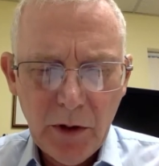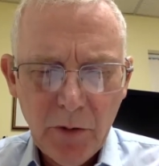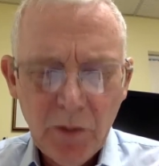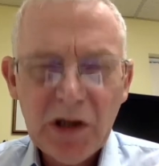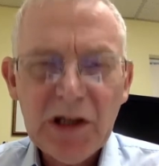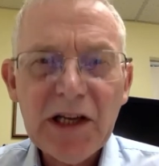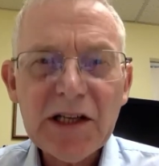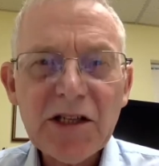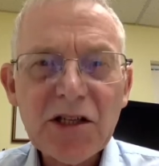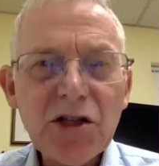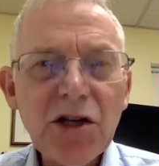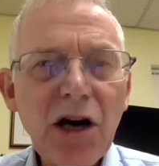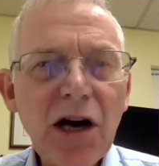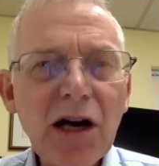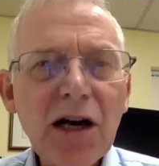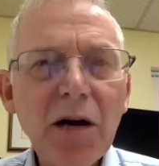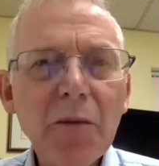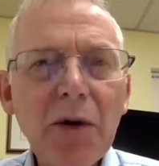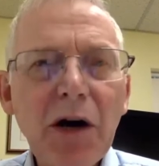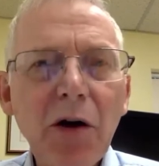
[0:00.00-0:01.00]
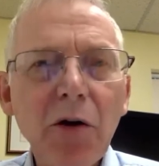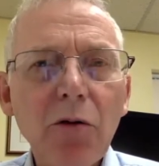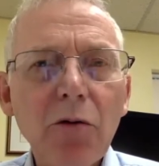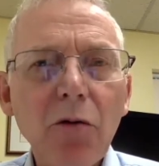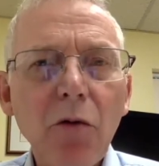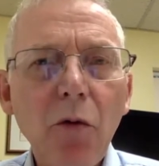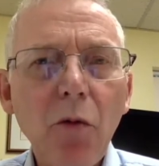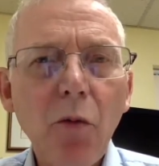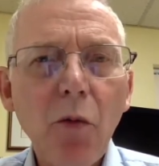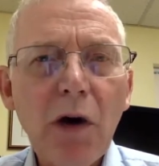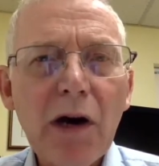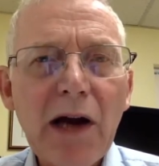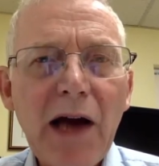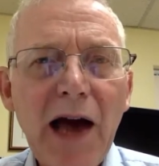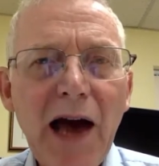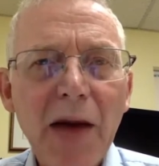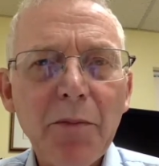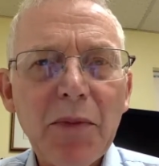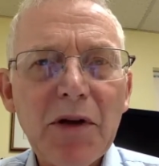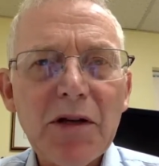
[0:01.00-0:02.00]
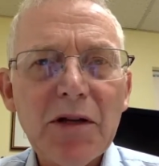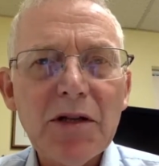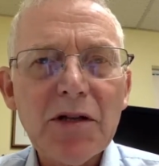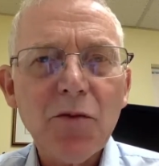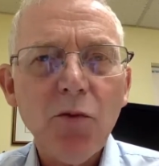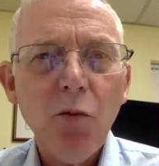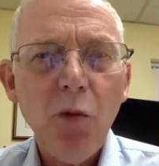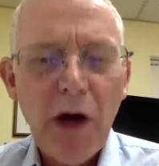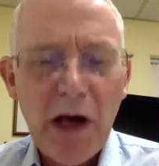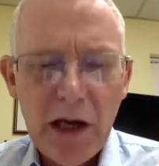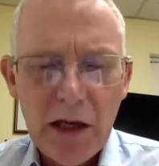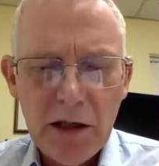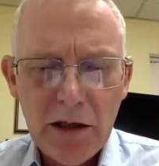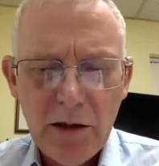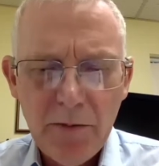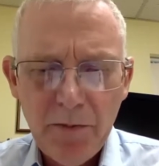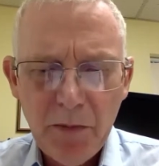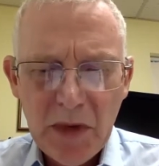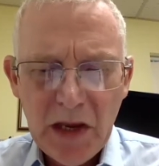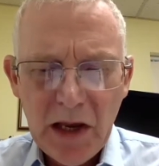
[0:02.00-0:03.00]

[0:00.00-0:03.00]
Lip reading: But let's talk about what happens when